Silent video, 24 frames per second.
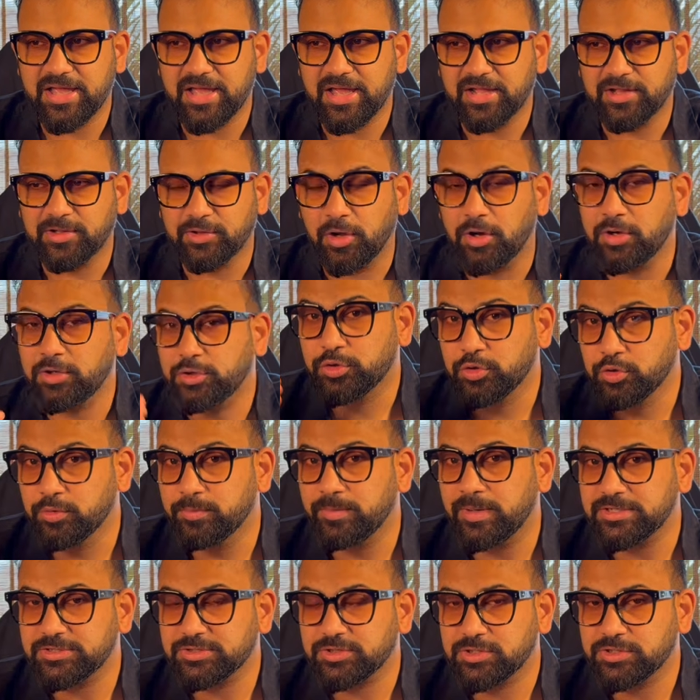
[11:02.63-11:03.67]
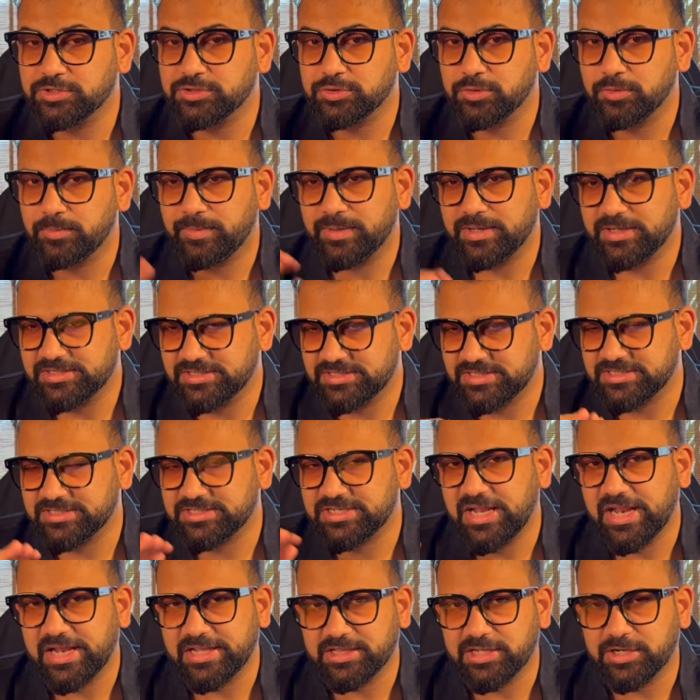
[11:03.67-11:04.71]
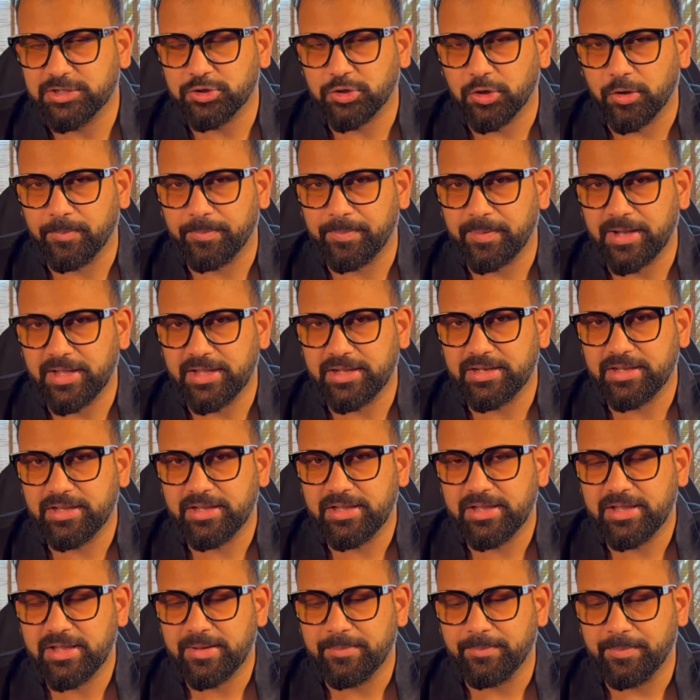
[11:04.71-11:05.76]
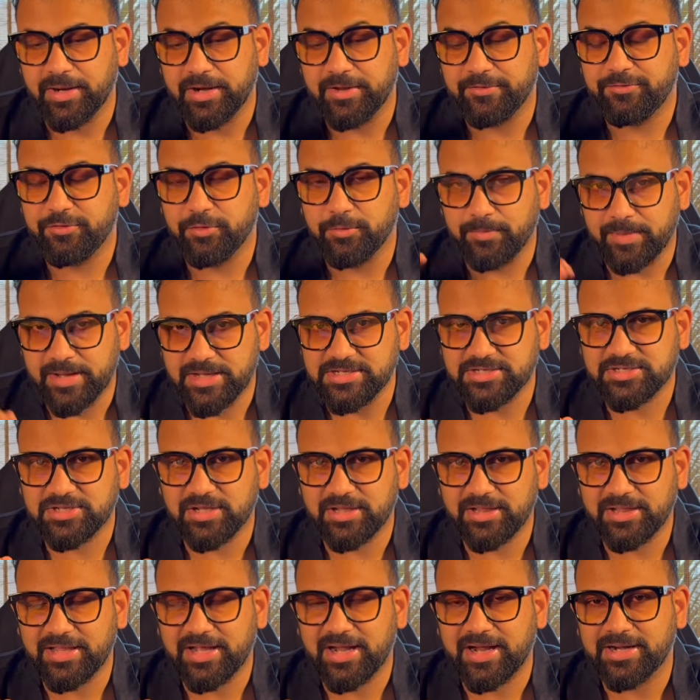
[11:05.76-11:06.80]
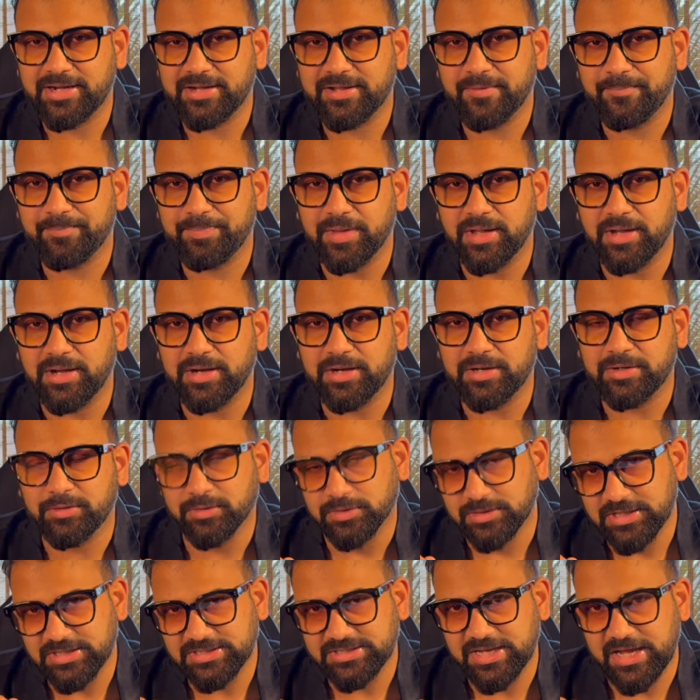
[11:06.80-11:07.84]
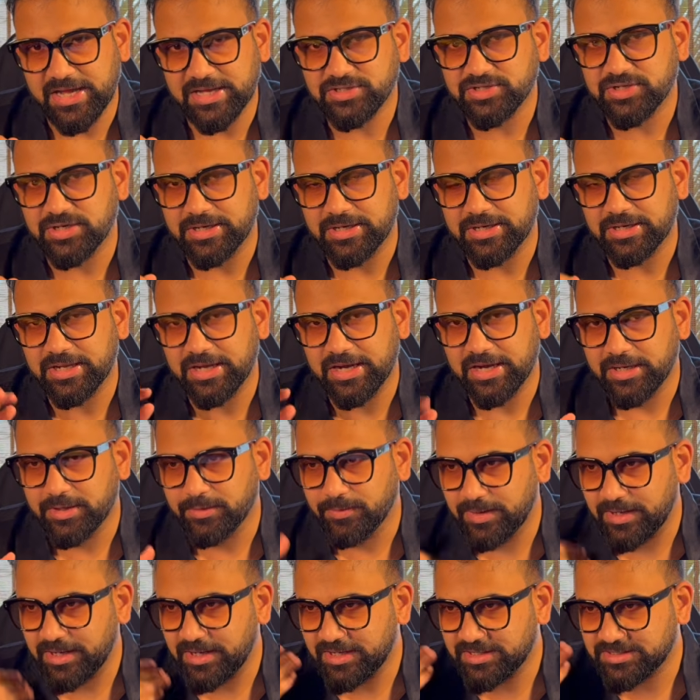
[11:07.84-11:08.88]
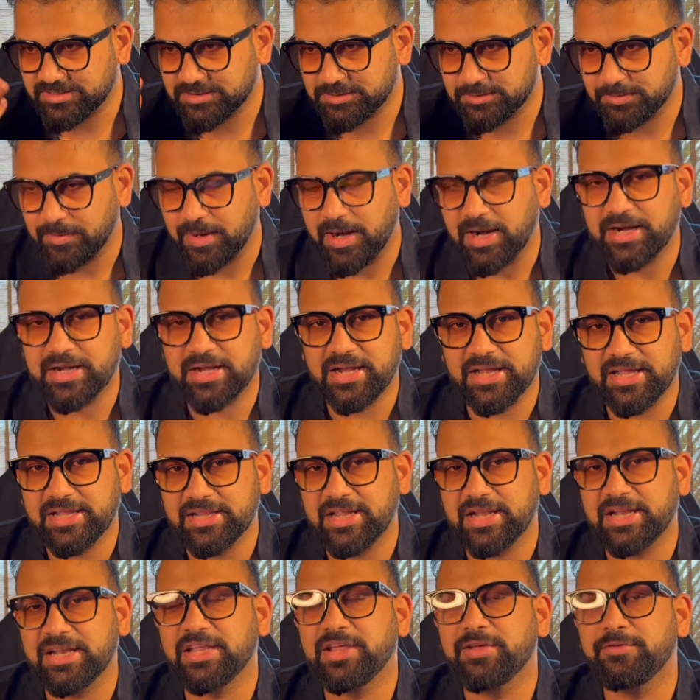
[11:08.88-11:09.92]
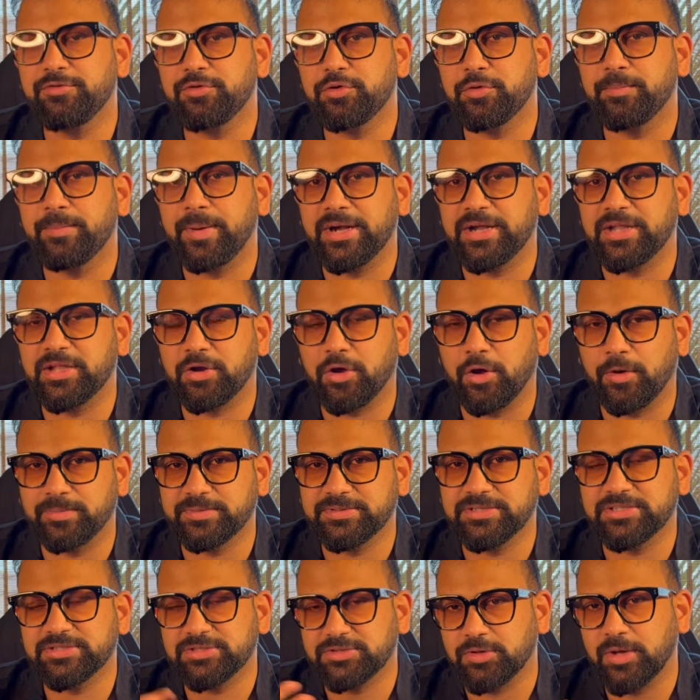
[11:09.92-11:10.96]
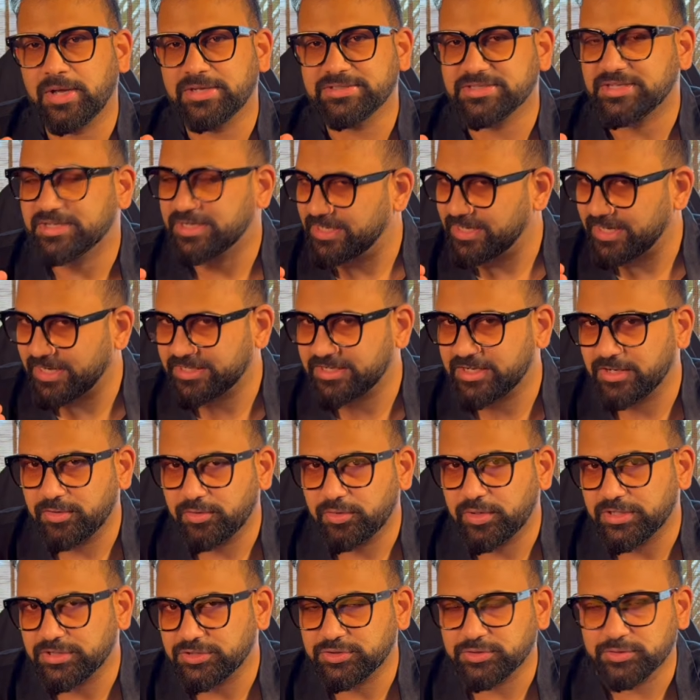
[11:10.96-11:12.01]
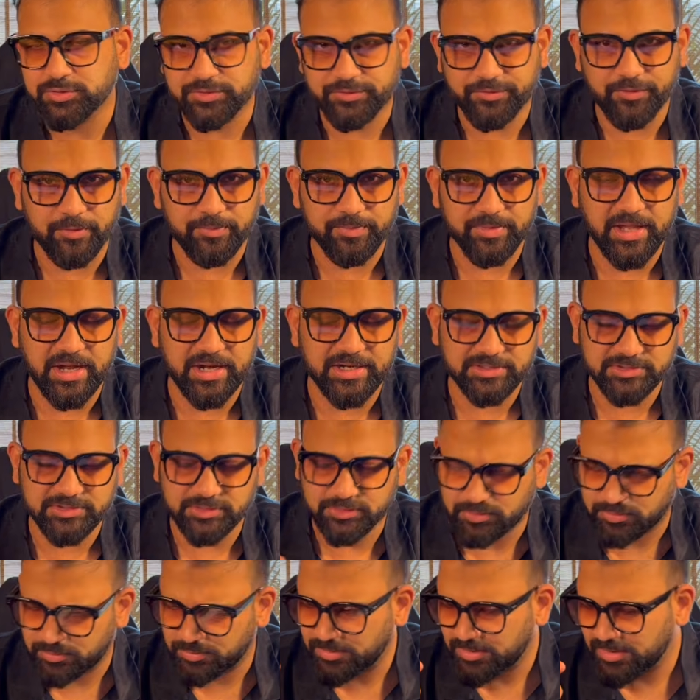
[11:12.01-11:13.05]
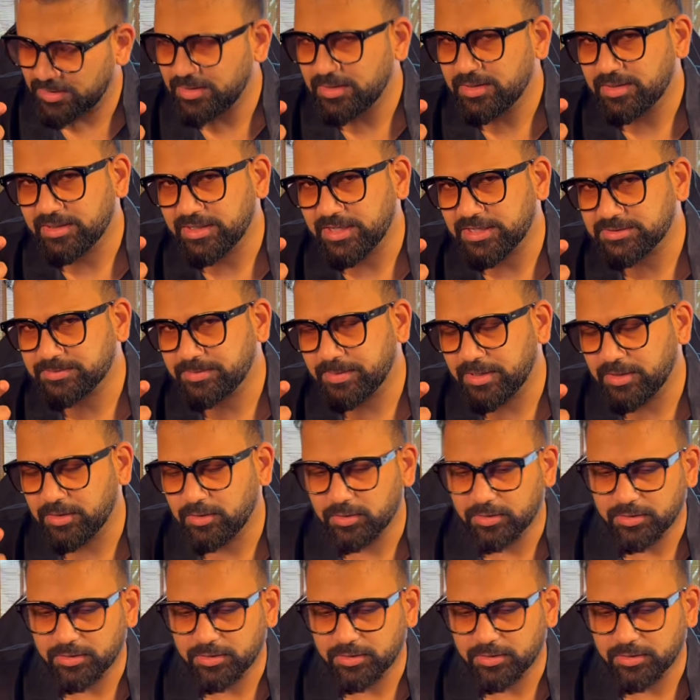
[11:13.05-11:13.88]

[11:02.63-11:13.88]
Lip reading: Not much also, but just like the top line. But if you mention that to this agent, it will smartly then give you better options. So as a director, you can choose from that. So that's pretty good.